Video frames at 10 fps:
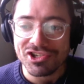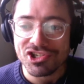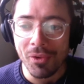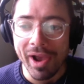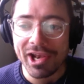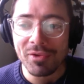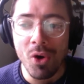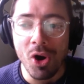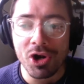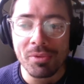Joanne and
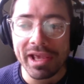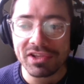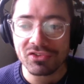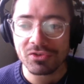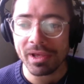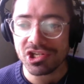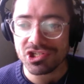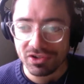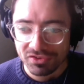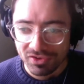Warren are making
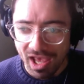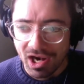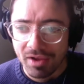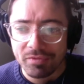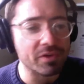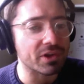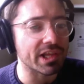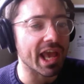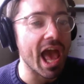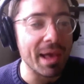speeches, and I'm
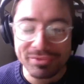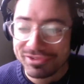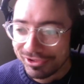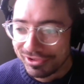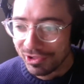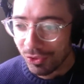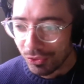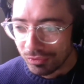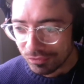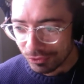feeling absolutely
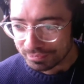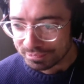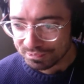awful.